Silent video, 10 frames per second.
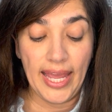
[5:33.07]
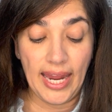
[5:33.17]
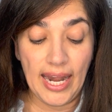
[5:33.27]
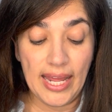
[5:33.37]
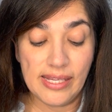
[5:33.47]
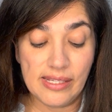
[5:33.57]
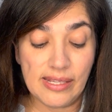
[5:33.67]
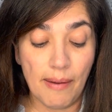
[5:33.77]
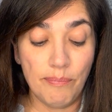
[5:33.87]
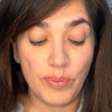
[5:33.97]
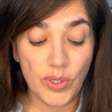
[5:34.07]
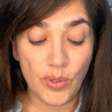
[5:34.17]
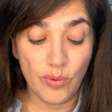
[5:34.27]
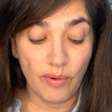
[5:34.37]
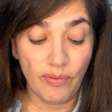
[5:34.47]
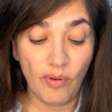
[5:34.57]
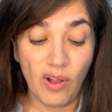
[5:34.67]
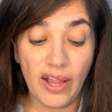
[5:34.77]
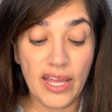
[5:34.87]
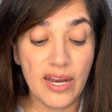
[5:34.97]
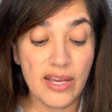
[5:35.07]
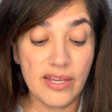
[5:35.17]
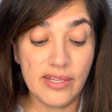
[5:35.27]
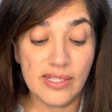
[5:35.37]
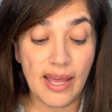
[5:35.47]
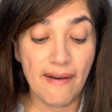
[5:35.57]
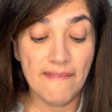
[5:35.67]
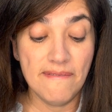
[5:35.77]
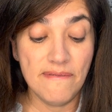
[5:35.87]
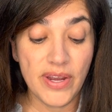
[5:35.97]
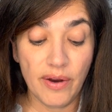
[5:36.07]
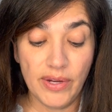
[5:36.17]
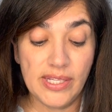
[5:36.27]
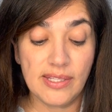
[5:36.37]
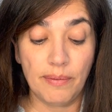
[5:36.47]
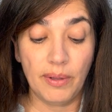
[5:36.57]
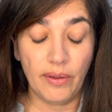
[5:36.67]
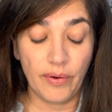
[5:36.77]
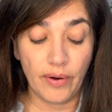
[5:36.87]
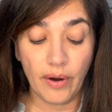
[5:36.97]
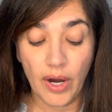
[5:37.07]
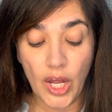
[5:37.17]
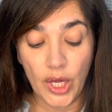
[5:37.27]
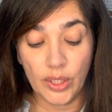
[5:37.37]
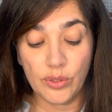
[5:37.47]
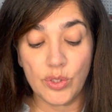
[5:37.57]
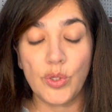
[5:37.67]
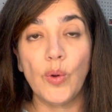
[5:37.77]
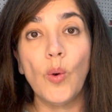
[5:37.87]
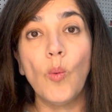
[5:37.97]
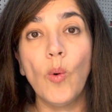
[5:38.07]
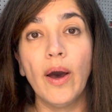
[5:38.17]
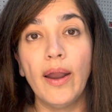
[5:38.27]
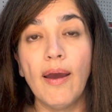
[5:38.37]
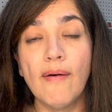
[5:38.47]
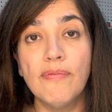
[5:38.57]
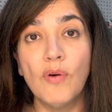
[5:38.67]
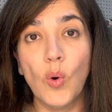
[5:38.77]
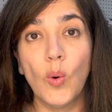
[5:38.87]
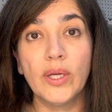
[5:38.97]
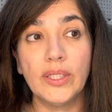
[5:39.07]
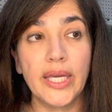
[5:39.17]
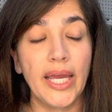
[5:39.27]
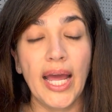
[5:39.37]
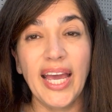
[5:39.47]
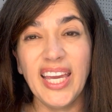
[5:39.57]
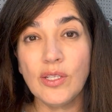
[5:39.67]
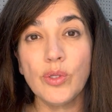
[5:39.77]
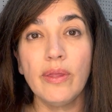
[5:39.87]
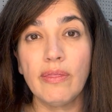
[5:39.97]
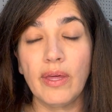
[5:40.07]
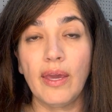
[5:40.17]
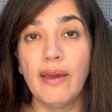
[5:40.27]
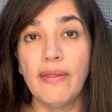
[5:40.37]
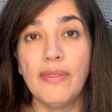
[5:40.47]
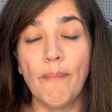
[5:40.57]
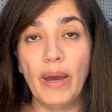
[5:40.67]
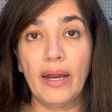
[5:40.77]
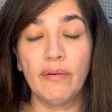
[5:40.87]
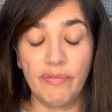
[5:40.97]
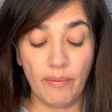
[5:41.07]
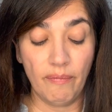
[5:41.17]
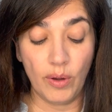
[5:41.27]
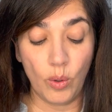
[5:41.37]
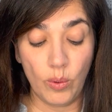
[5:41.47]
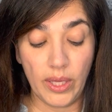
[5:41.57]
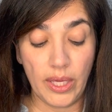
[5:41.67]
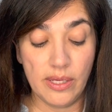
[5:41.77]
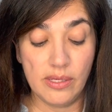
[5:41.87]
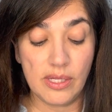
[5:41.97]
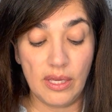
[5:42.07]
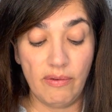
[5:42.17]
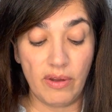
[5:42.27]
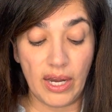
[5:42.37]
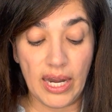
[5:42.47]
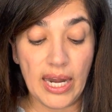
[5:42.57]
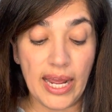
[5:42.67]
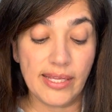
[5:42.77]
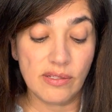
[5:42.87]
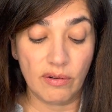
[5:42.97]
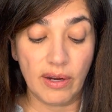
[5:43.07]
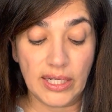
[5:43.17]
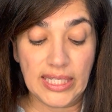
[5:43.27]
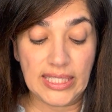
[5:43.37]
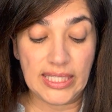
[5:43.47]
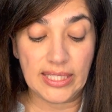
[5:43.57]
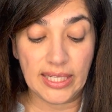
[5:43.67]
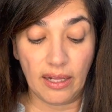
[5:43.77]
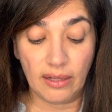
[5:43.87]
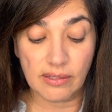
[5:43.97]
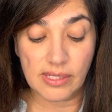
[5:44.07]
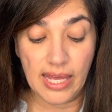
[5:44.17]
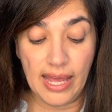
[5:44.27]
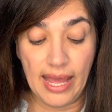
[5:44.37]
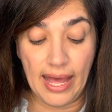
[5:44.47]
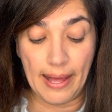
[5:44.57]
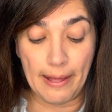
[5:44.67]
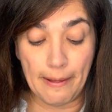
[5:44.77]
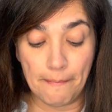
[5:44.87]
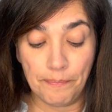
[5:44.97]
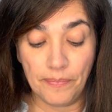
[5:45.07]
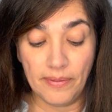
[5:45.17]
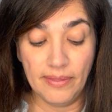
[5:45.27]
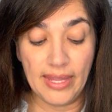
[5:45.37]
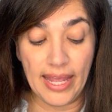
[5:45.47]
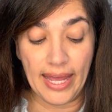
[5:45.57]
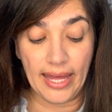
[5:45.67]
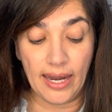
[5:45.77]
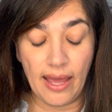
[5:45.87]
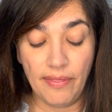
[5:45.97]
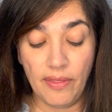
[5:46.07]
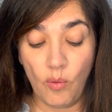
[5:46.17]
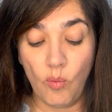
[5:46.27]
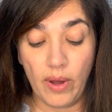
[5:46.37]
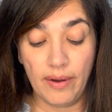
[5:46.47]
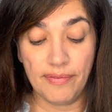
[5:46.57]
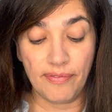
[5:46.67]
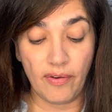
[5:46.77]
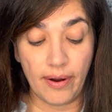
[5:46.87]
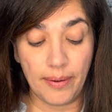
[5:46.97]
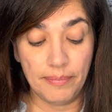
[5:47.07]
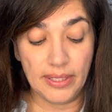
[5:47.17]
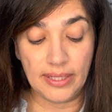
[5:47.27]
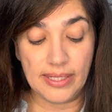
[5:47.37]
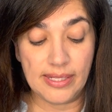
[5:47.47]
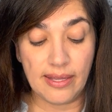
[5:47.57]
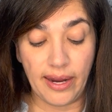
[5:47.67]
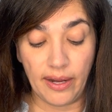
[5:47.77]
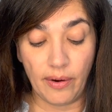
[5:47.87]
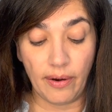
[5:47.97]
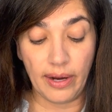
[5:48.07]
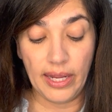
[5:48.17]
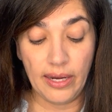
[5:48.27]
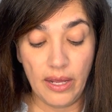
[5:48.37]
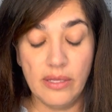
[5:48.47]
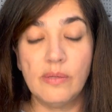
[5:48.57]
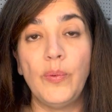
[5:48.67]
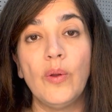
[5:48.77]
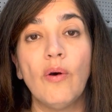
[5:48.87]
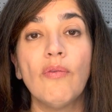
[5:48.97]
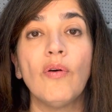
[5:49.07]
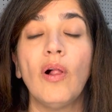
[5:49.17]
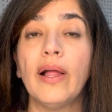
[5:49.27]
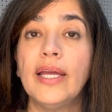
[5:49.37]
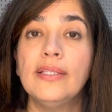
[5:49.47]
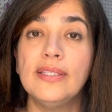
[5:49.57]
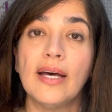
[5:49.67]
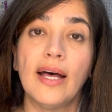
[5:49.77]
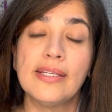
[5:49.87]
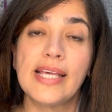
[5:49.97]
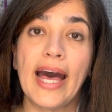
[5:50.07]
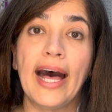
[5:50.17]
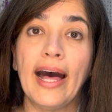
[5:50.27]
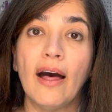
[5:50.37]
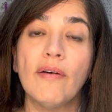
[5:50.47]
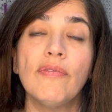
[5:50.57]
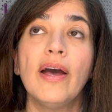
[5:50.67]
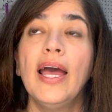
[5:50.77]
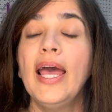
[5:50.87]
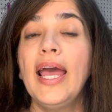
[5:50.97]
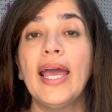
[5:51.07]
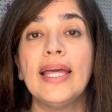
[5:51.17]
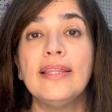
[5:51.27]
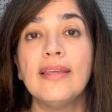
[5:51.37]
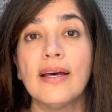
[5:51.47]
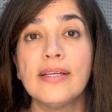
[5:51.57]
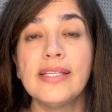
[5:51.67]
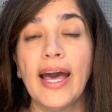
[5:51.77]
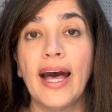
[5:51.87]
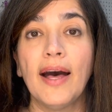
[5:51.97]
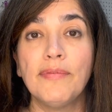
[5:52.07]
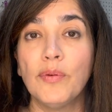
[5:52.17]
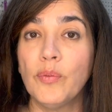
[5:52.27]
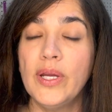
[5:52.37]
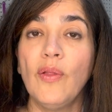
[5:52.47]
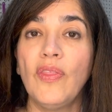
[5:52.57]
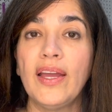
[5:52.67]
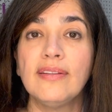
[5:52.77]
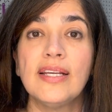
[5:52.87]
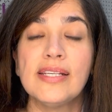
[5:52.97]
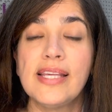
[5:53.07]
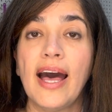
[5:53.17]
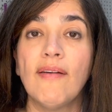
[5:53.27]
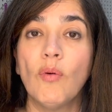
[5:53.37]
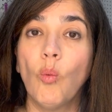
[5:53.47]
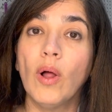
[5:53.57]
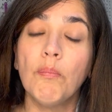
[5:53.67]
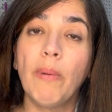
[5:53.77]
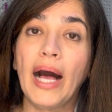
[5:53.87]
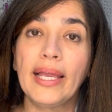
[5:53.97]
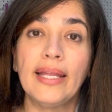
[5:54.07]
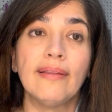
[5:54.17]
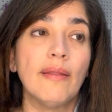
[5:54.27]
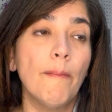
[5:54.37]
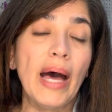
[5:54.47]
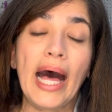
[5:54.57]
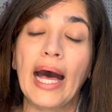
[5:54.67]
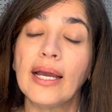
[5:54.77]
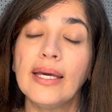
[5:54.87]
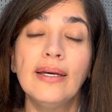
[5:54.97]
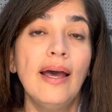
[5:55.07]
It is beautiful. It is very similar to what Vogue did. I actually think the pattern from Vogue is even nicer on the details than the one from the designer. It is beautiful. It does have, the real thing does have a welt pocket in the back.